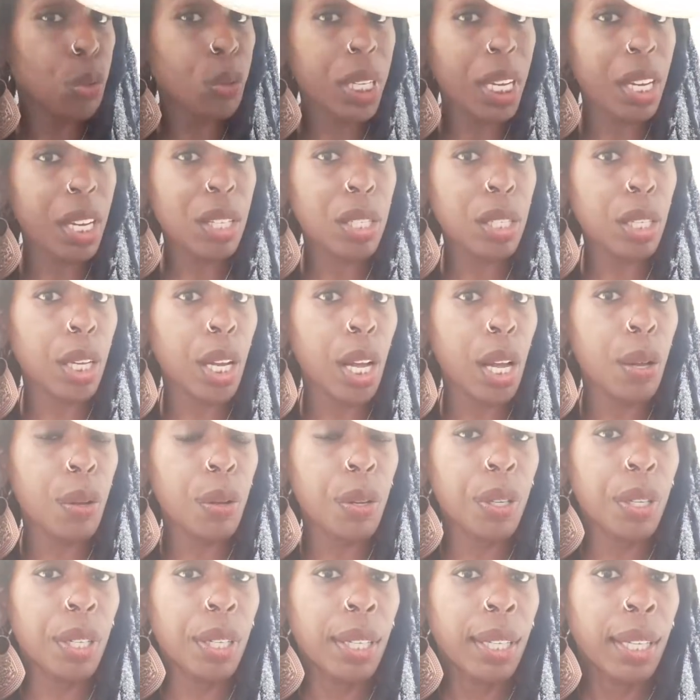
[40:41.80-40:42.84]
years ago?
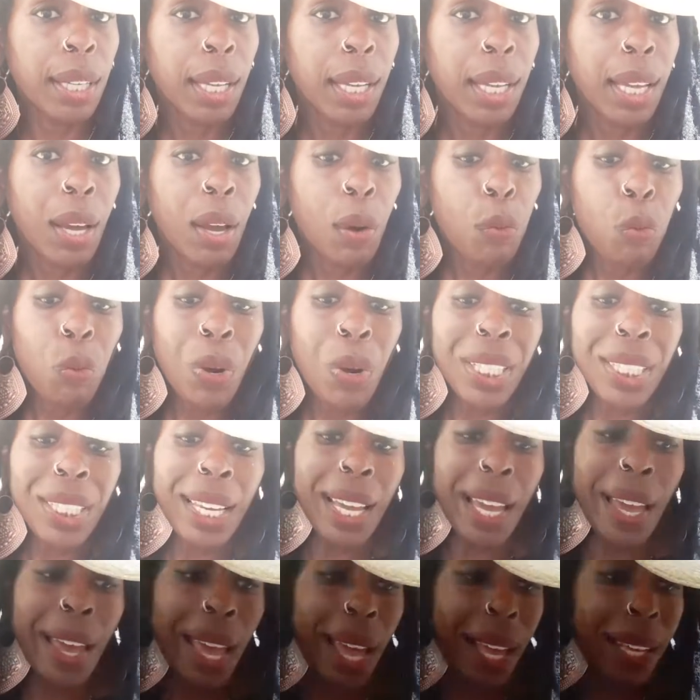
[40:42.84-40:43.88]
When they
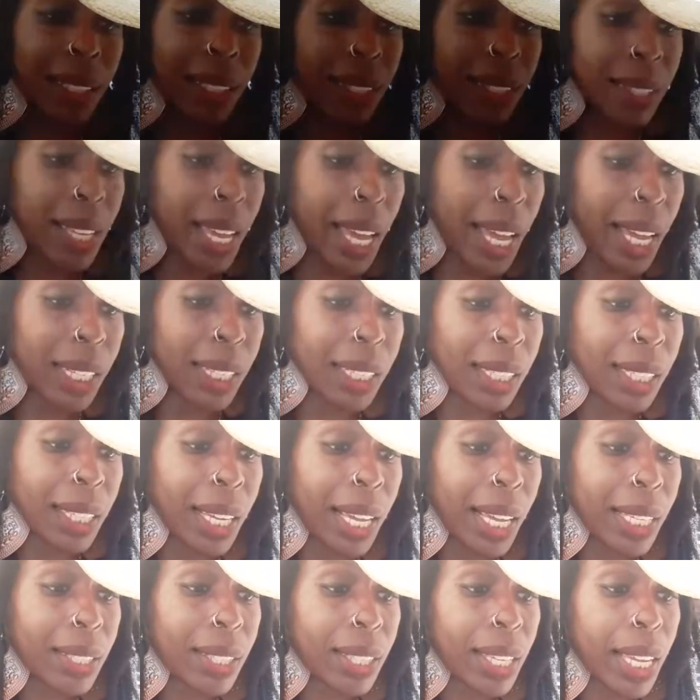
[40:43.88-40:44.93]
asked that,
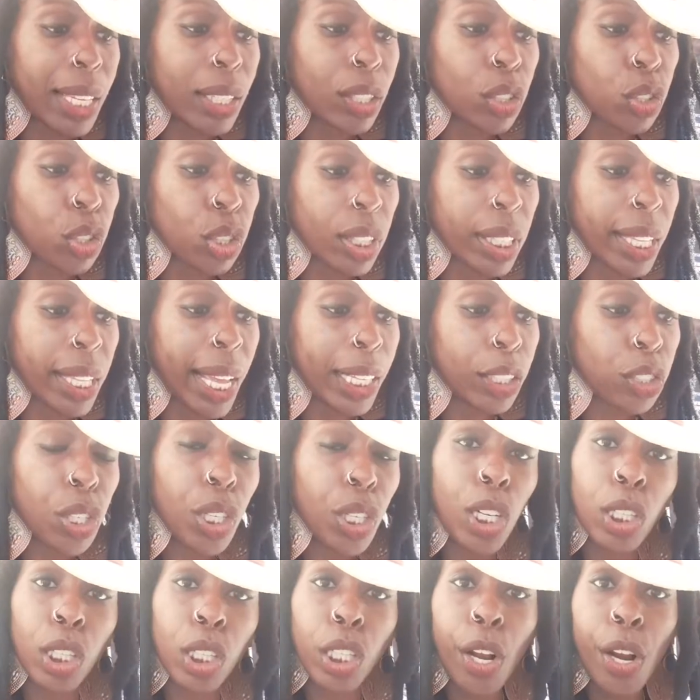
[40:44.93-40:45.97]
that should
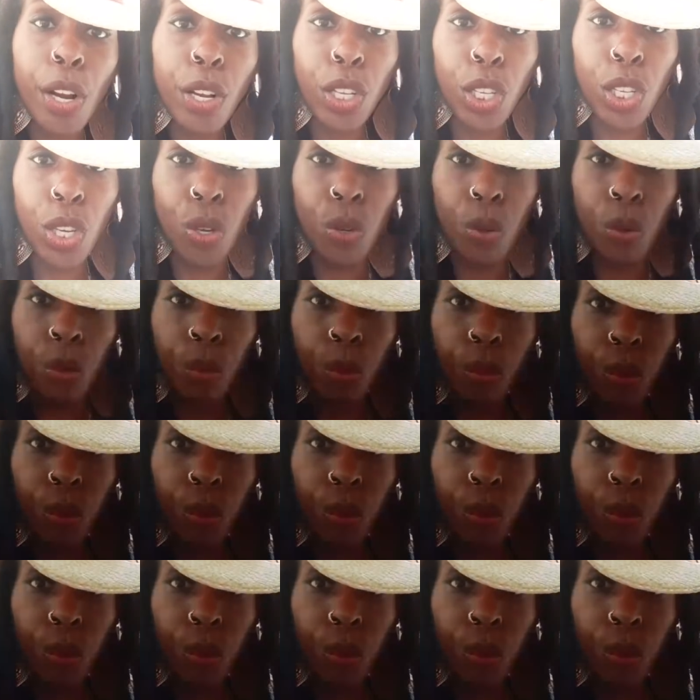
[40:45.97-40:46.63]
alert you